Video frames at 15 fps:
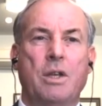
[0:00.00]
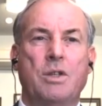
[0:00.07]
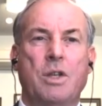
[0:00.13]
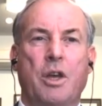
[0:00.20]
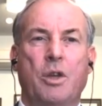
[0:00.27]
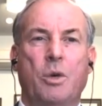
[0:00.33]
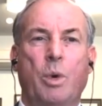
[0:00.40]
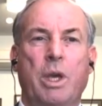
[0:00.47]

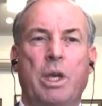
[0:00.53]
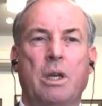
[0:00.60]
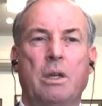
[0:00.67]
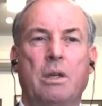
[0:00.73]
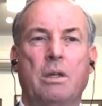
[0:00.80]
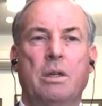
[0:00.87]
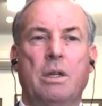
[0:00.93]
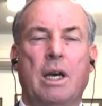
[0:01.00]
so that we
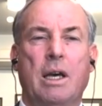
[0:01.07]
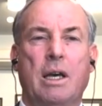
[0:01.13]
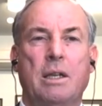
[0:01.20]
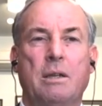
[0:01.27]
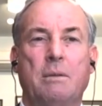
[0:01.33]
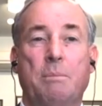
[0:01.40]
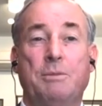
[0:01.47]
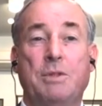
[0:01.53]
can
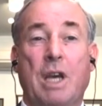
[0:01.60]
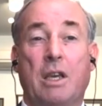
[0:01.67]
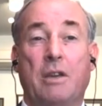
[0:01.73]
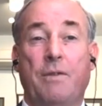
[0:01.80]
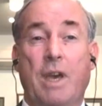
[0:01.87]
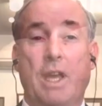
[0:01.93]
take